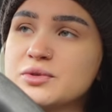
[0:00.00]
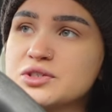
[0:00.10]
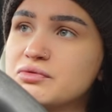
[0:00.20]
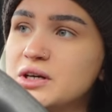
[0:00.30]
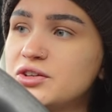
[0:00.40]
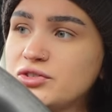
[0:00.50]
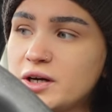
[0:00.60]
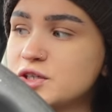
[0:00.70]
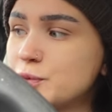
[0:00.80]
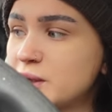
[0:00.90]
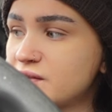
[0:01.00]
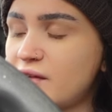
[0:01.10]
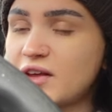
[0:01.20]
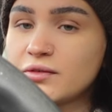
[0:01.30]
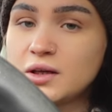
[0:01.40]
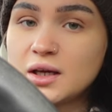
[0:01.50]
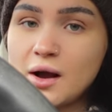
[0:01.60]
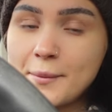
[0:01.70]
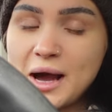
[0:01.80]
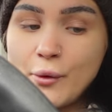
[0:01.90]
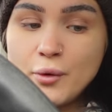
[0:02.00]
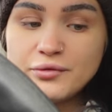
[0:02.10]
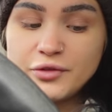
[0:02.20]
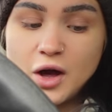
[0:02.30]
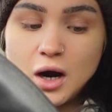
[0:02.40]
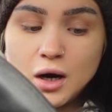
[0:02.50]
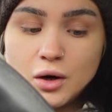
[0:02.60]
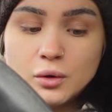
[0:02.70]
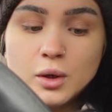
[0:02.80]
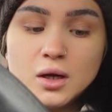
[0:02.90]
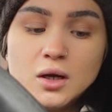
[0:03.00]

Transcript: which is really strange because I've definitely come out of the whole